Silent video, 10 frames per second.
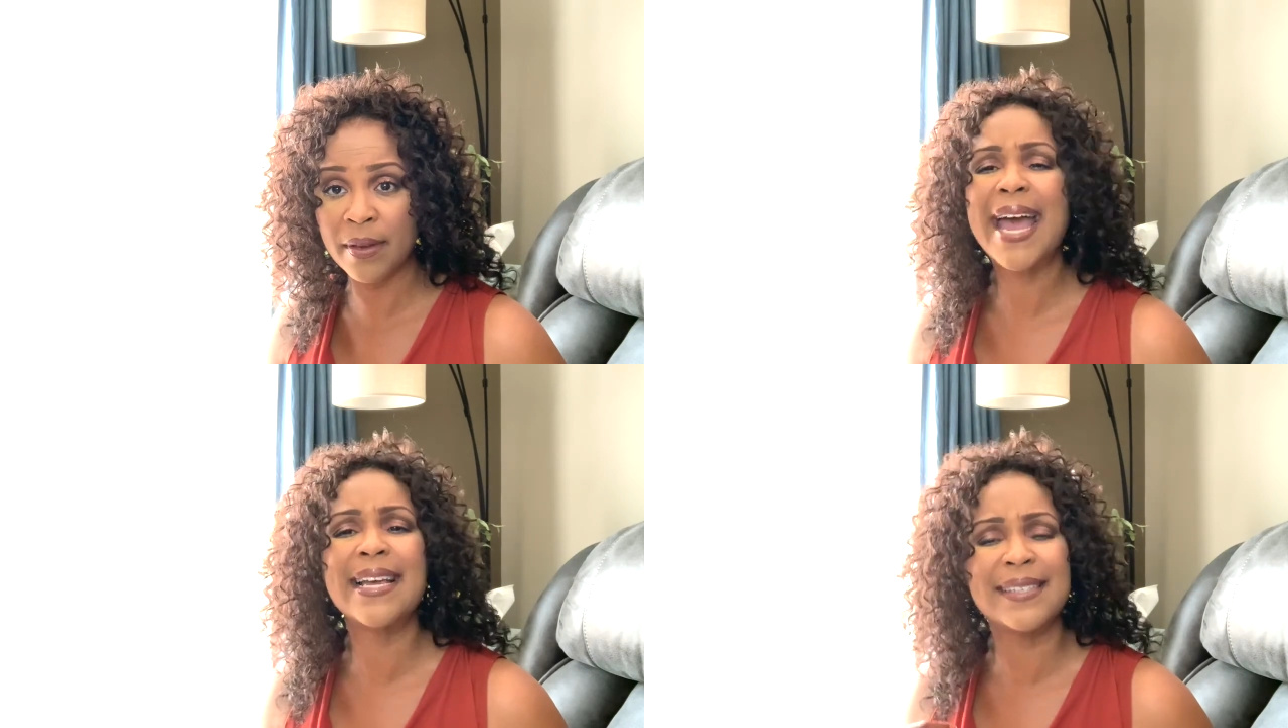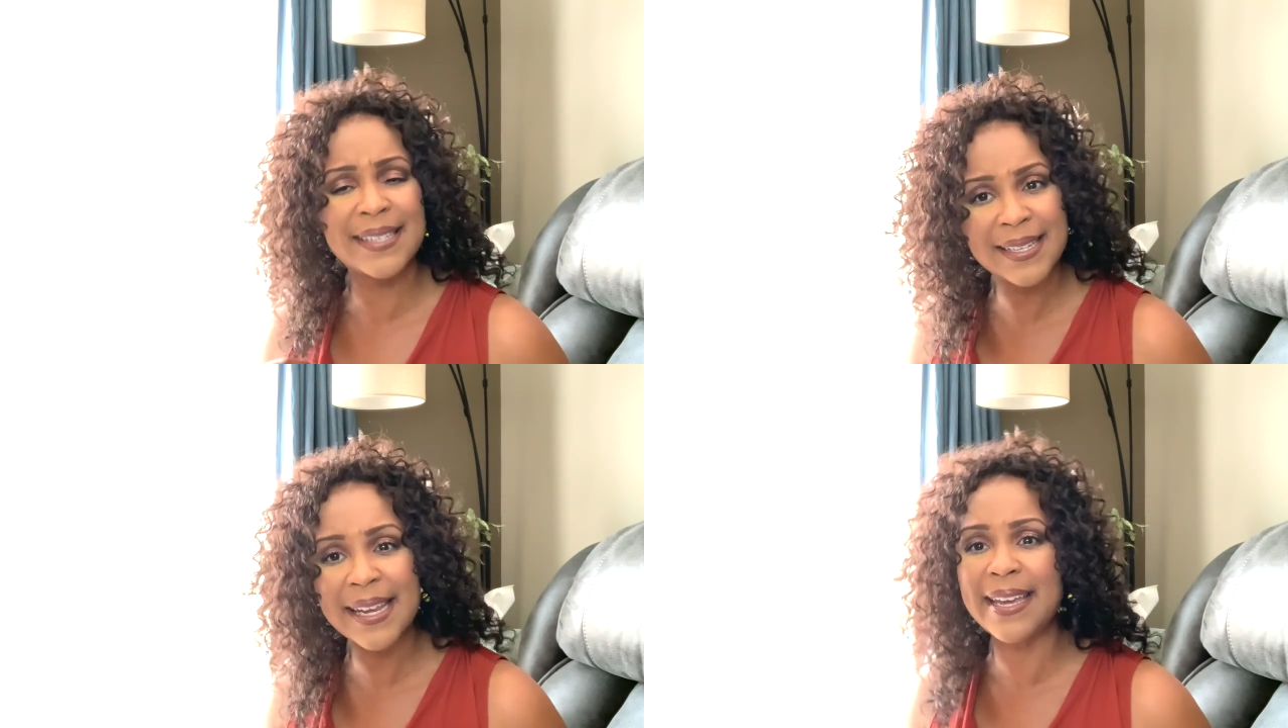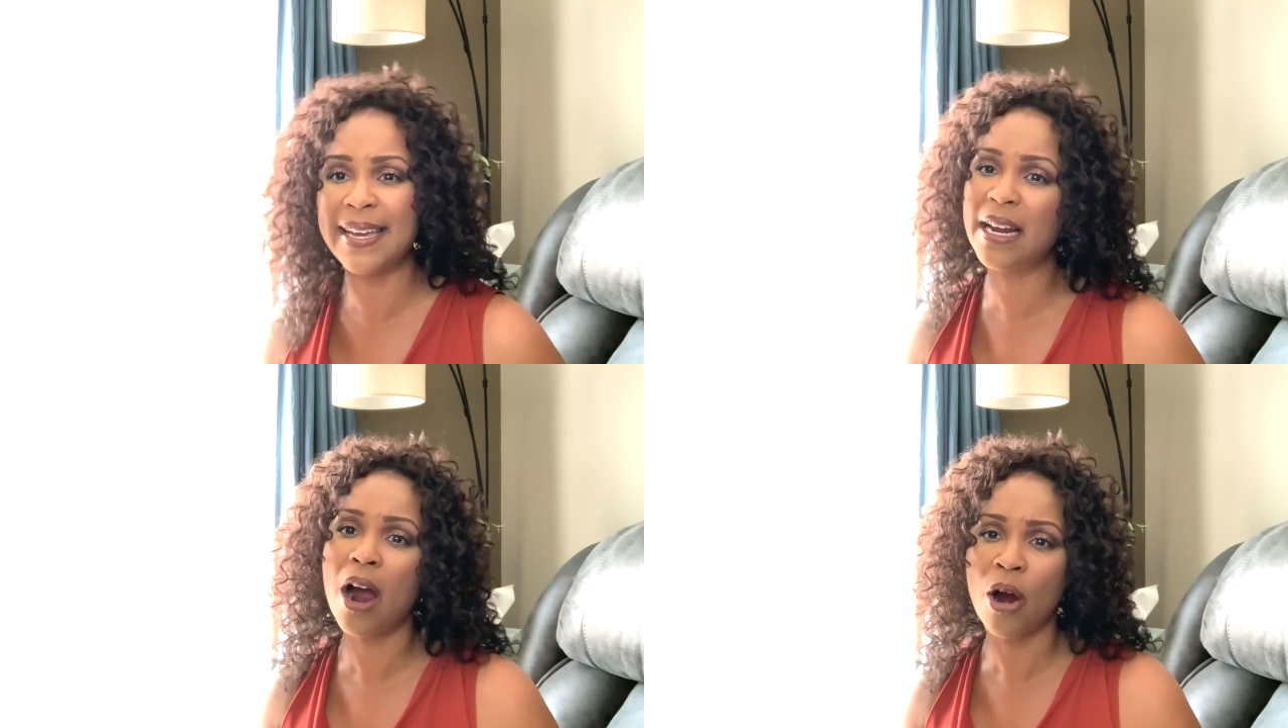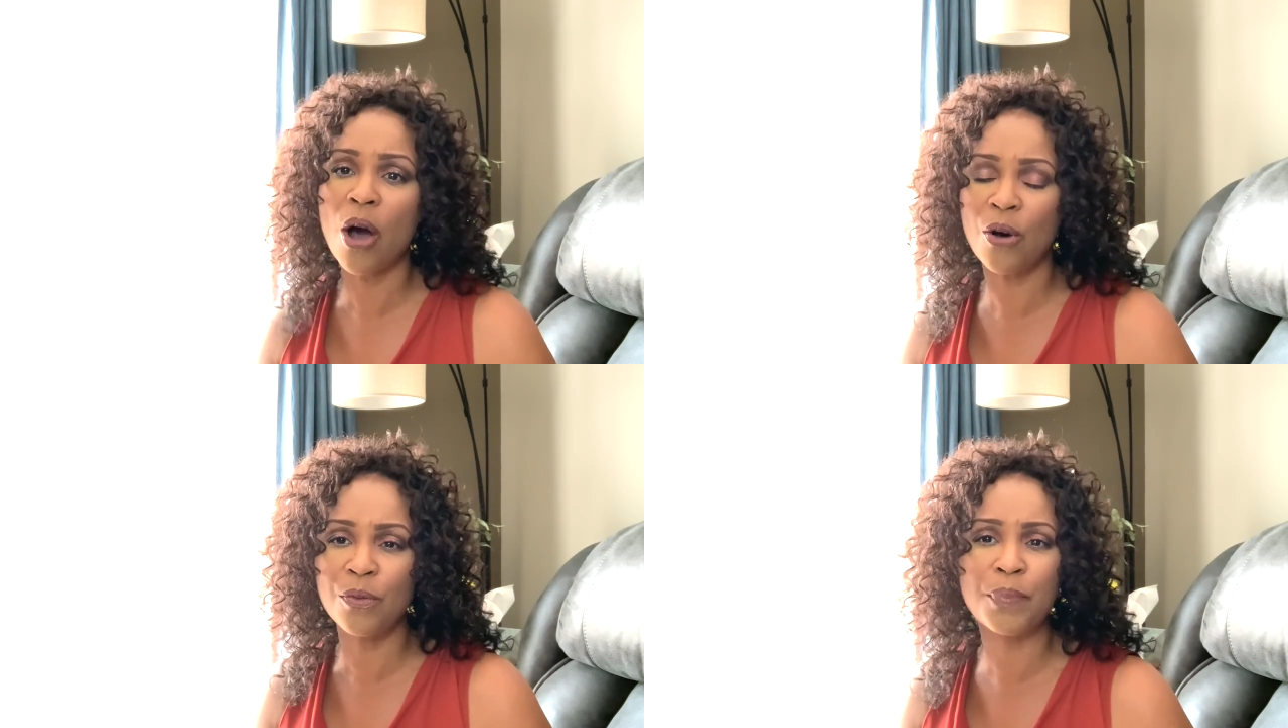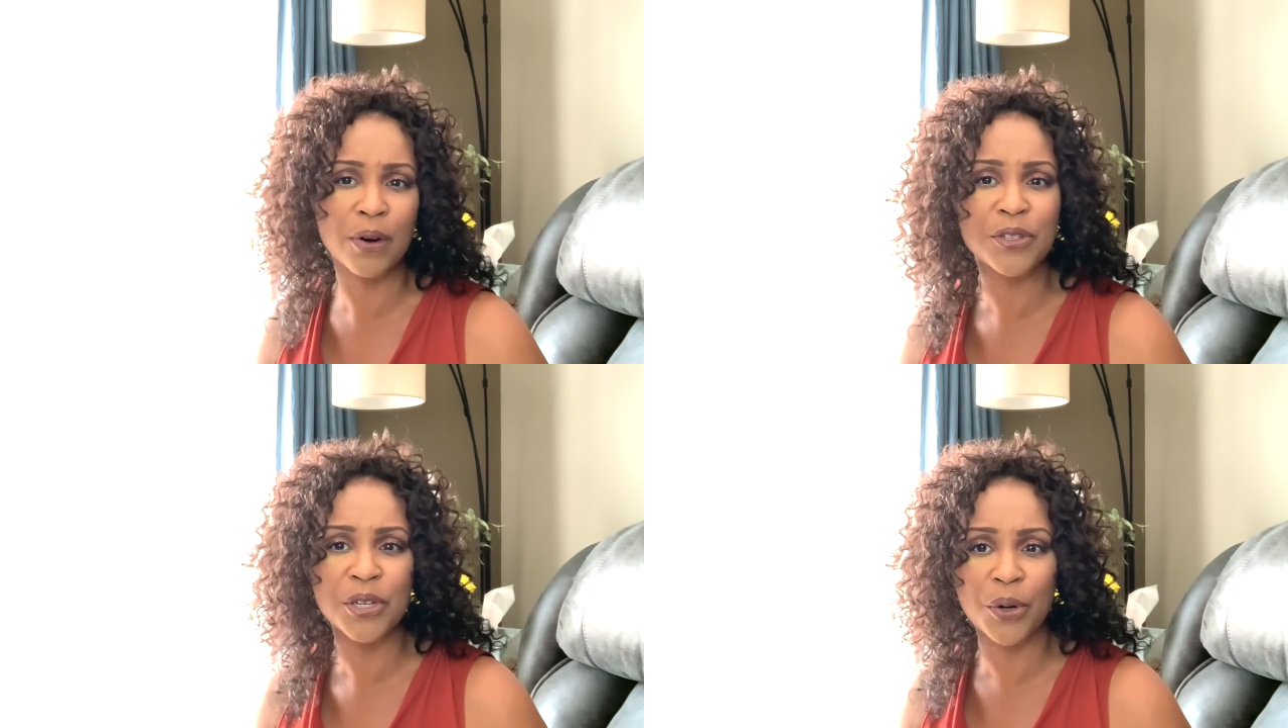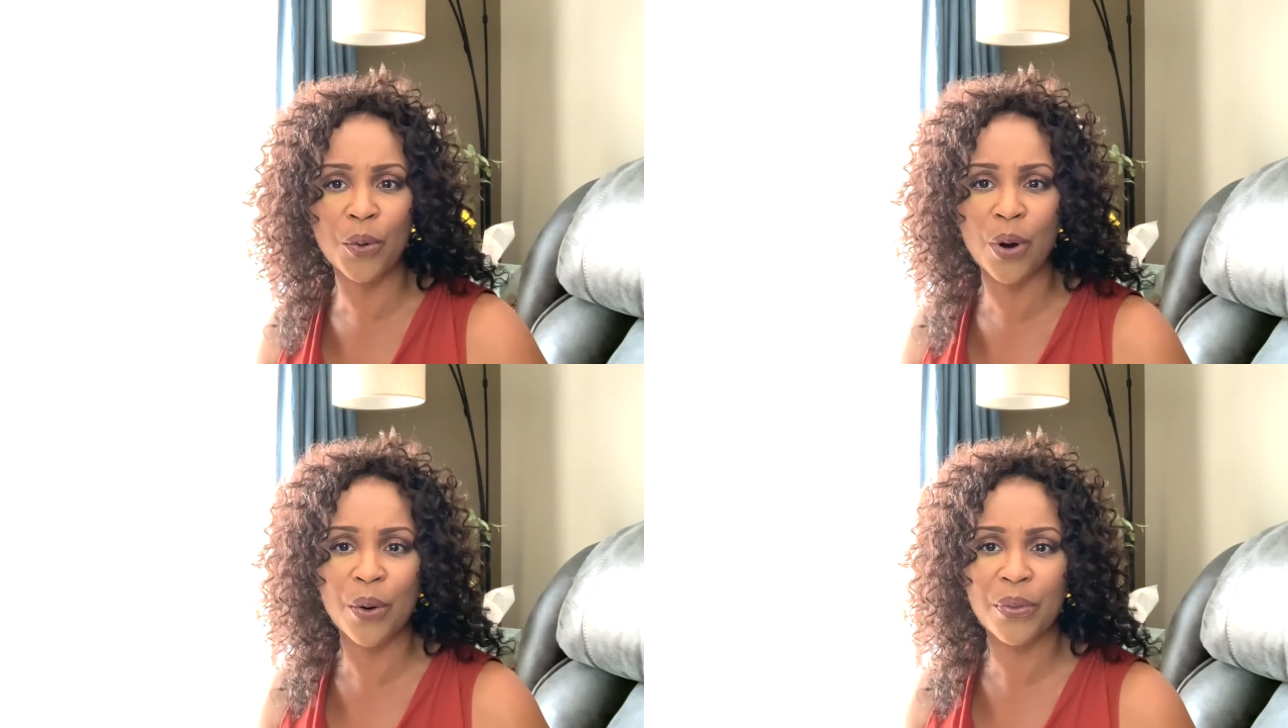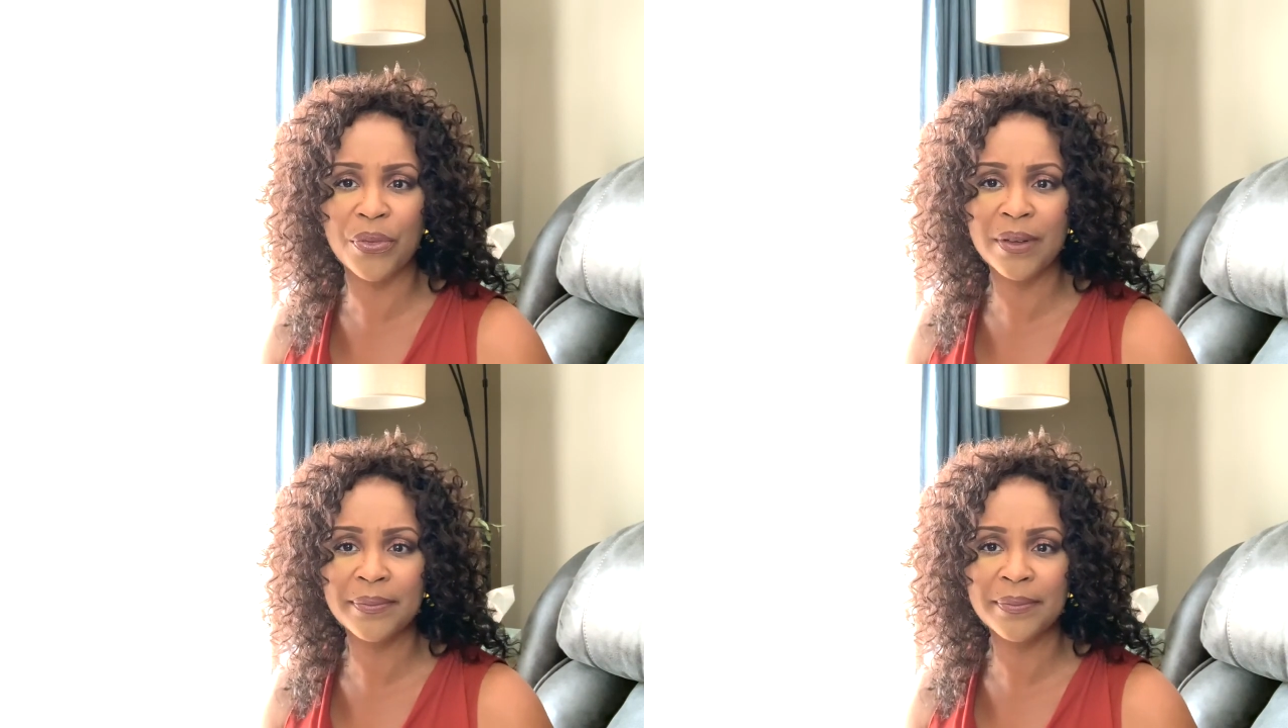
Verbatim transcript: and seeking our own personal growth.